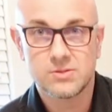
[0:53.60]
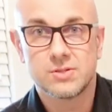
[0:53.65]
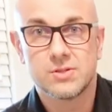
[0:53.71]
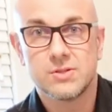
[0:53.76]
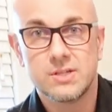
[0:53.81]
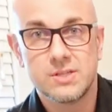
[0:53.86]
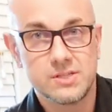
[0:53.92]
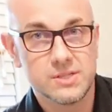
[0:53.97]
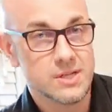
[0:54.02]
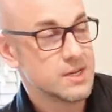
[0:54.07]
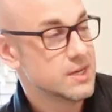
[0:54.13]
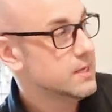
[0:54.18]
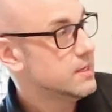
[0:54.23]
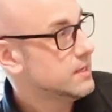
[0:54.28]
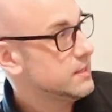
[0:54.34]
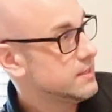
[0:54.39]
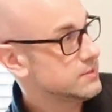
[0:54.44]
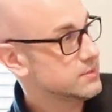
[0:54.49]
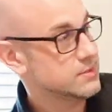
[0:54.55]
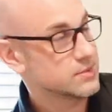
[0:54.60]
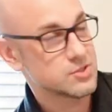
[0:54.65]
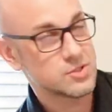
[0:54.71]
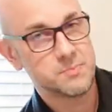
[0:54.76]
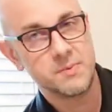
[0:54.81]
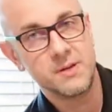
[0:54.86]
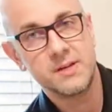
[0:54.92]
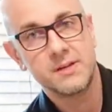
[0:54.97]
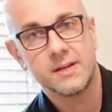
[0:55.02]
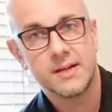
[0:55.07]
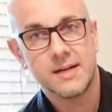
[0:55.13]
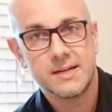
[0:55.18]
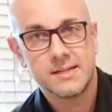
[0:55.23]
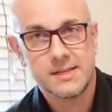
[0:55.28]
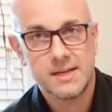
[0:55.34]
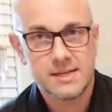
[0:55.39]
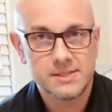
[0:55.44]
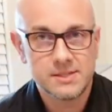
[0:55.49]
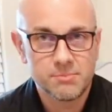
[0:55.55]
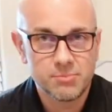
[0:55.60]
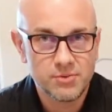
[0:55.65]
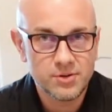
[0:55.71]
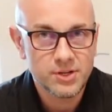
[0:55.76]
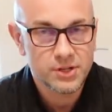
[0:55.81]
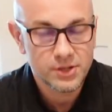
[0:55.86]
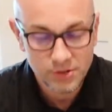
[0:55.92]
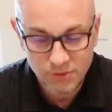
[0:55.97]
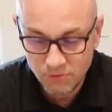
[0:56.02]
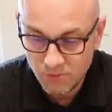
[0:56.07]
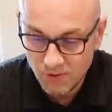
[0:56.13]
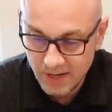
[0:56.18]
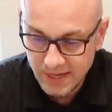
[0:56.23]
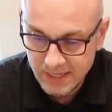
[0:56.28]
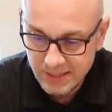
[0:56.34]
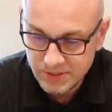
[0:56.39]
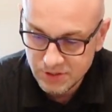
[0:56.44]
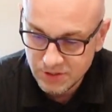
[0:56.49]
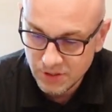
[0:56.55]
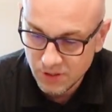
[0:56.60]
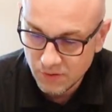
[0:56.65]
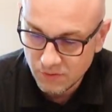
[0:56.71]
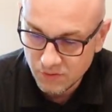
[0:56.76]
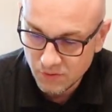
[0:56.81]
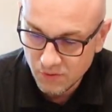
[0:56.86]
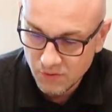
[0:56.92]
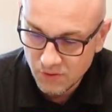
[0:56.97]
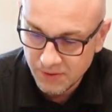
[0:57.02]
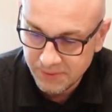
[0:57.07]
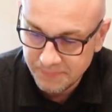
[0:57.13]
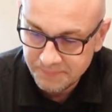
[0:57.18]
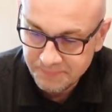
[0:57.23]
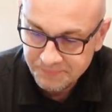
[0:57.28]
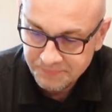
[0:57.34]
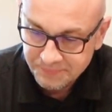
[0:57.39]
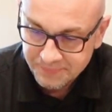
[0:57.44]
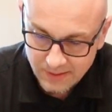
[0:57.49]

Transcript: So this little speaker has a pretty good range overall.